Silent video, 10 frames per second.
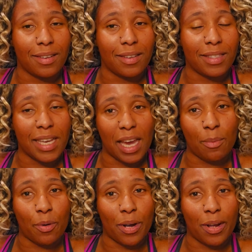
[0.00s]

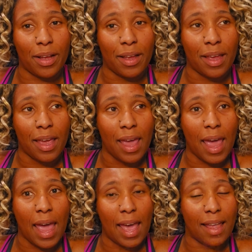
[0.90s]
Tamra
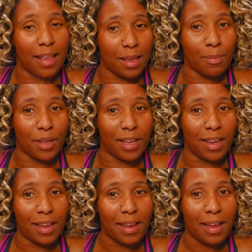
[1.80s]
and
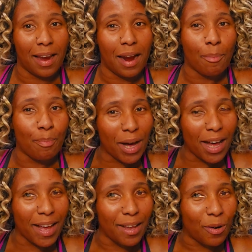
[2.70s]
Emily.
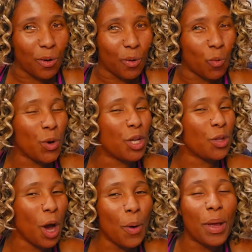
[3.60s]
But we
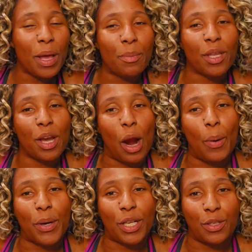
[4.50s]
know Emily
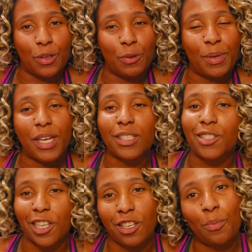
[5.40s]
already knew because
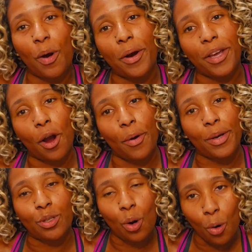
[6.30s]
Gina probably already
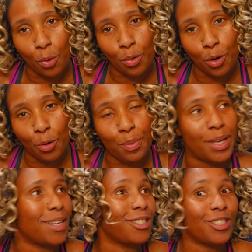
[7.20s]
told her
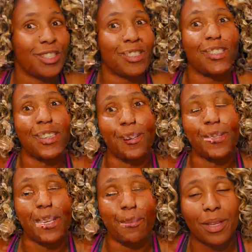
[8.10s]
because Gina tells
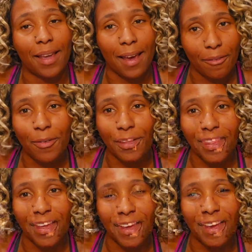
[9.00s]
Emily
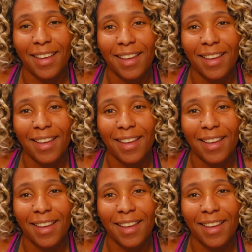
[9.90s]
everything.